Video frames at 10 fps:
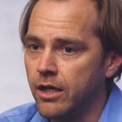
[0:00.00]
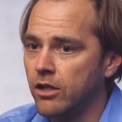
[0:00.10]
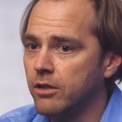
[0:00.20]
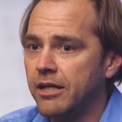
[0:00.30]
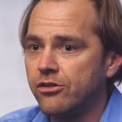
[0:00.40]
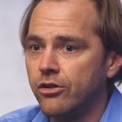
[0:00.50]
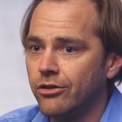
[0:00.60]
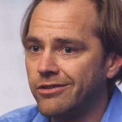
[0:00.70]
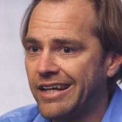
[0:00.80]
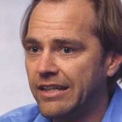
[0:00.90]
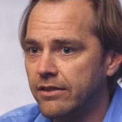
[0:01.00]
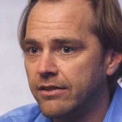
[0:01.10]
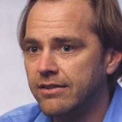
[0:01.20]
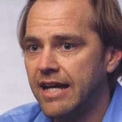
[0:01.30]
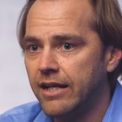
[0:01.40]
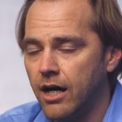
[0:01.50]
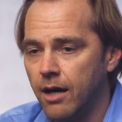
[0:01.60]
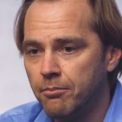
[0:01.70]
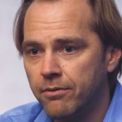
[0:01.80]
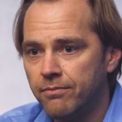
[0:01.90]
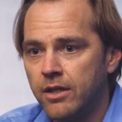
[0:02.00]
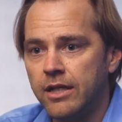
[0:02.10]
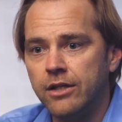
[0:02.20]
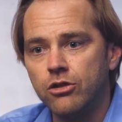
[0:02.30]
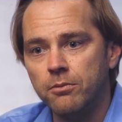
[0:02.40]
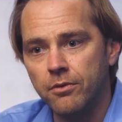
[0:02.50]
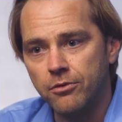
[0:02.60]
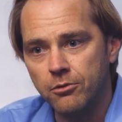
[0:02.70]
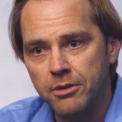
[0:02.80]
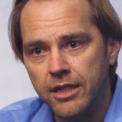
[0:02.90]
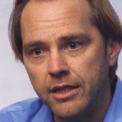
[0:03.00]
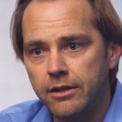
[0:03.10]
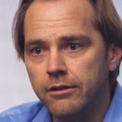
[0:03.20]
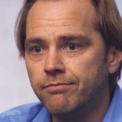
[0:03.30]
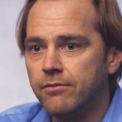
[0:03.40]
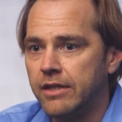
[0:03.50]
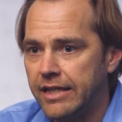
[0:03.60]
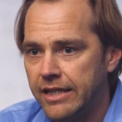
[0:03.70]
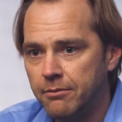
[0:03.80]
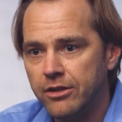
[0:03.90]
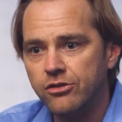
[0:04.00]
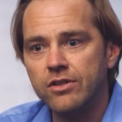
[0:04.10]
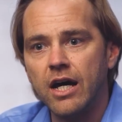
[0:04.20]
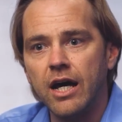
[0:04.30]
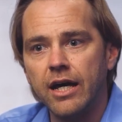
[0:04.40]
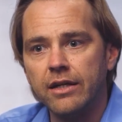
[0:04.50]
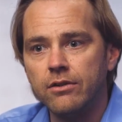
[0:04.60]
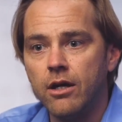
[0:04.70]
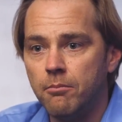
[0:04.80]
to not only make sure your site is set up in terms of speed, image size,